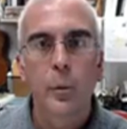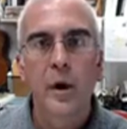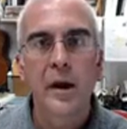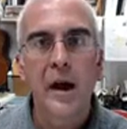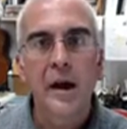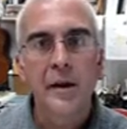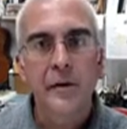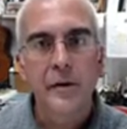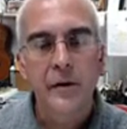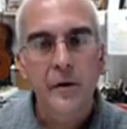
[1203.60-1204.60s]
one eye
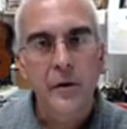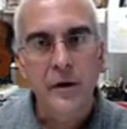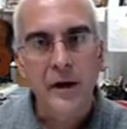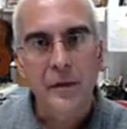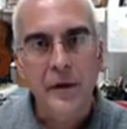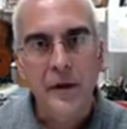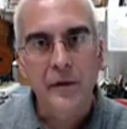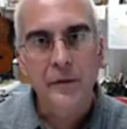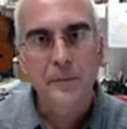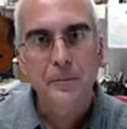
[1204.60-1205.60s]
or not the
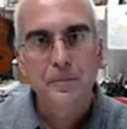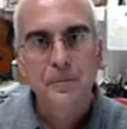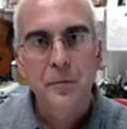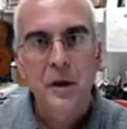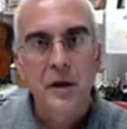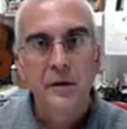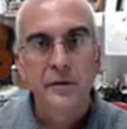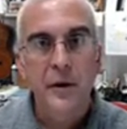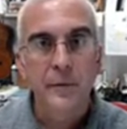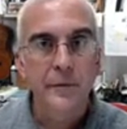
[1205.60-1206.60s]
other.
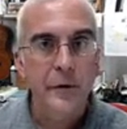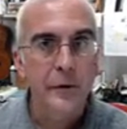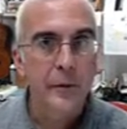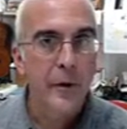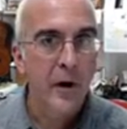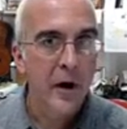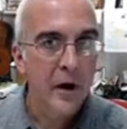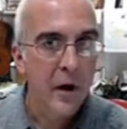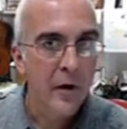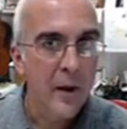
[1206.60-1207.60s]
Some of you
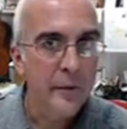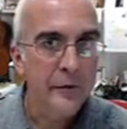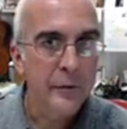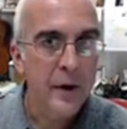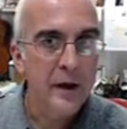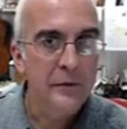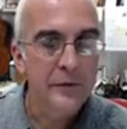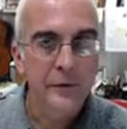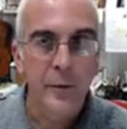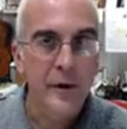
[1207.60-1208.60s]
are able to raise
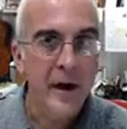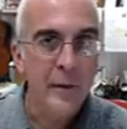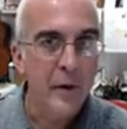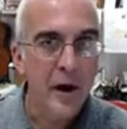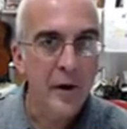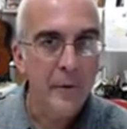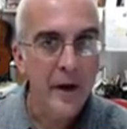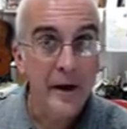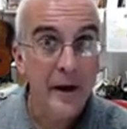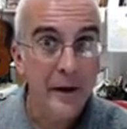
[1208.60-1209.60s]
just one eyebrow.
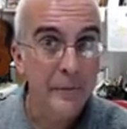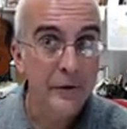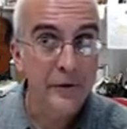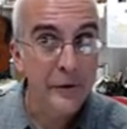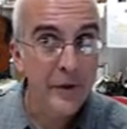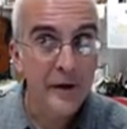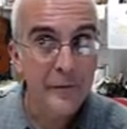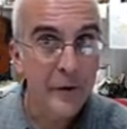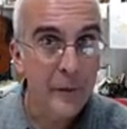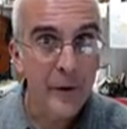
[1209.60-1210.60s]
I can't really do that
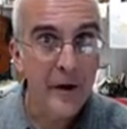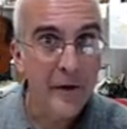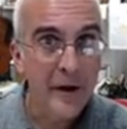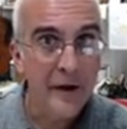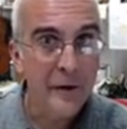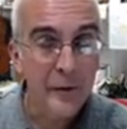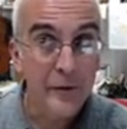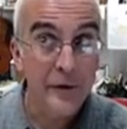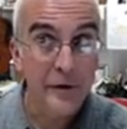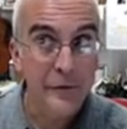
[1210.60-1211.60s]
very well. I can
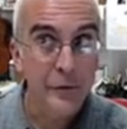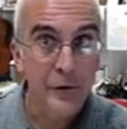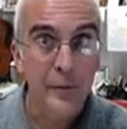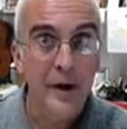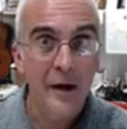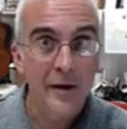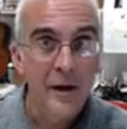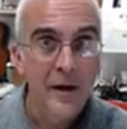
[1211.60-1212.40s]
only control my